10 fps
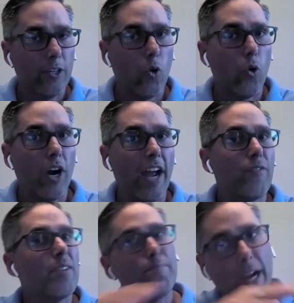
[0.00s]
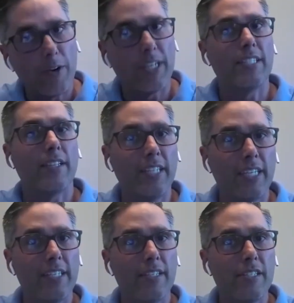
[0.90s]
Or have we buried the
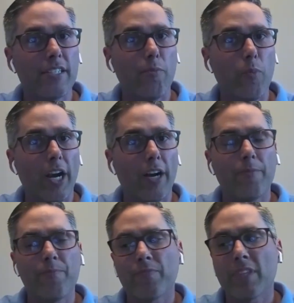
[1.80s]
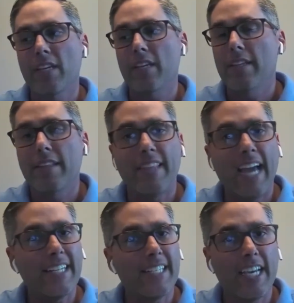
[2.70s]
lead somewhere?
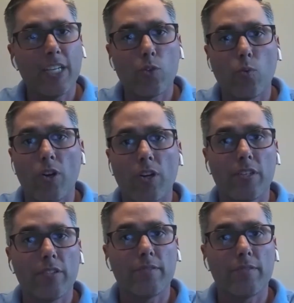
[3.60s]
That takes work.